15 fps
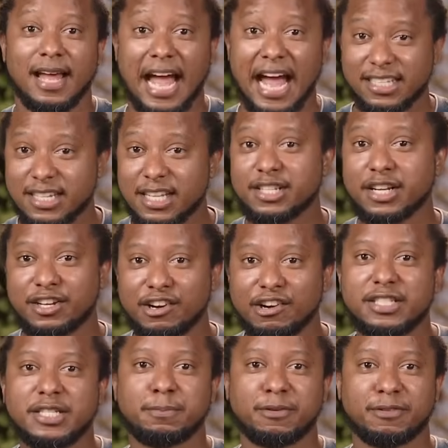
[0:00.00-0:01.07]
As a
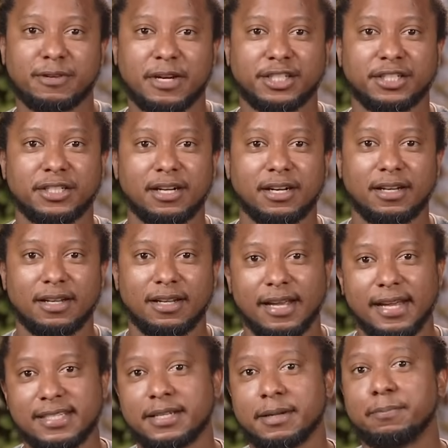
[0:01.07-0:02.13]
security professional,
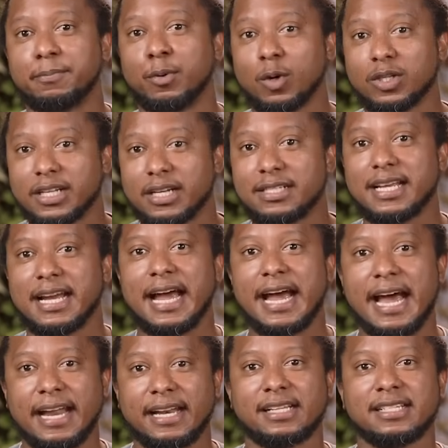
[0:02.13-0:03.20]
it's important to
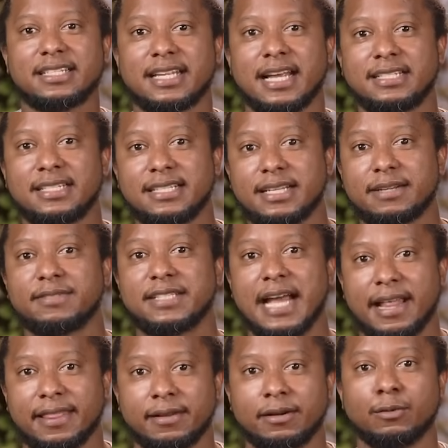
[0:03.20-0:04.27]
handle sensitive
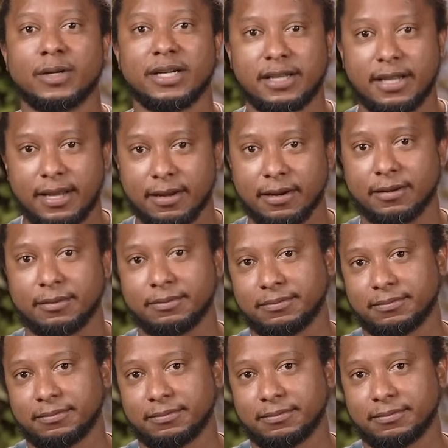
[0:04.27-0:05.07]
data with care,